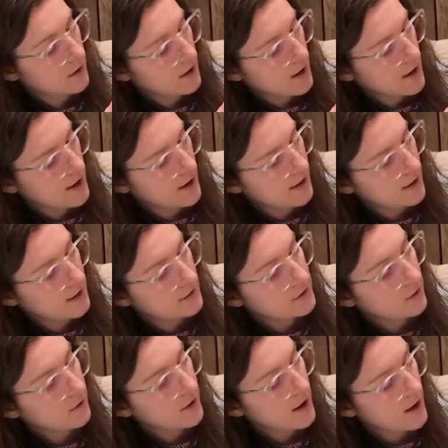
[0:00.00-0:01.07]
And it's
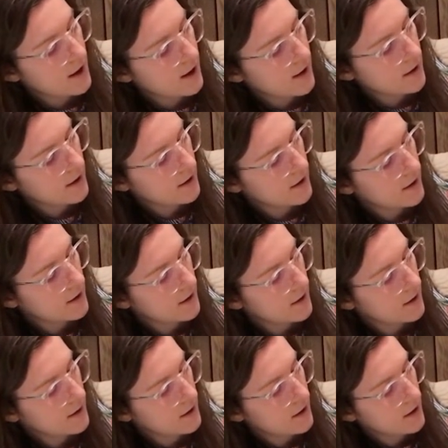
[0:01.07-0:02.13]
okay
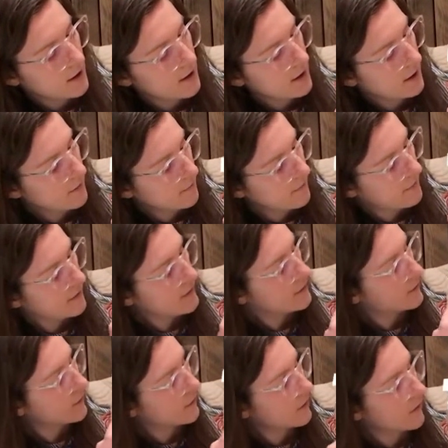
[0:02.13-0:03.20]
if these
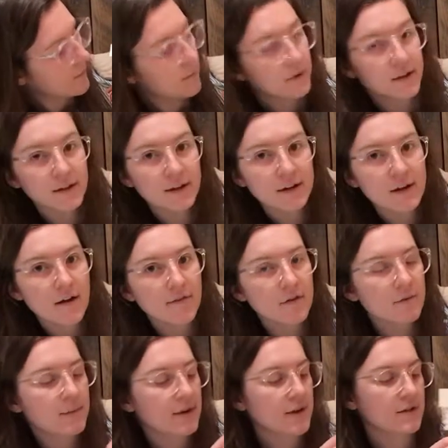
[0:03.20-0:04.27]
aren't completely
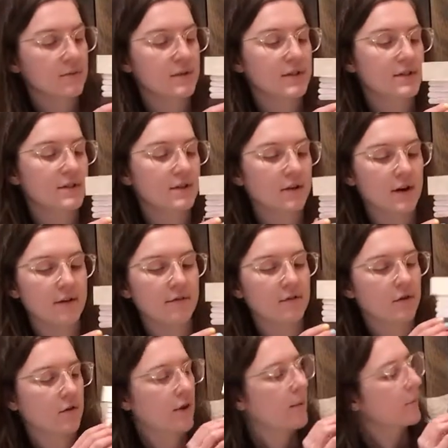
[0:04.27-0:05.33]
covered because we still have the
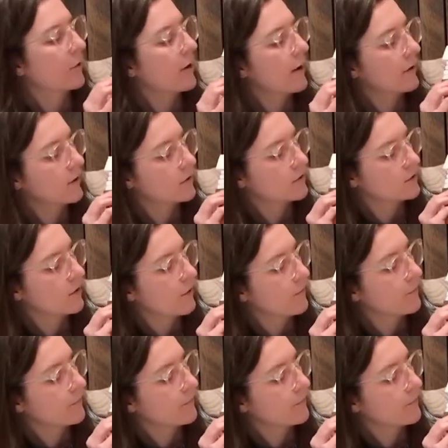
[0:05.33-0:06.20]
graham crackers, so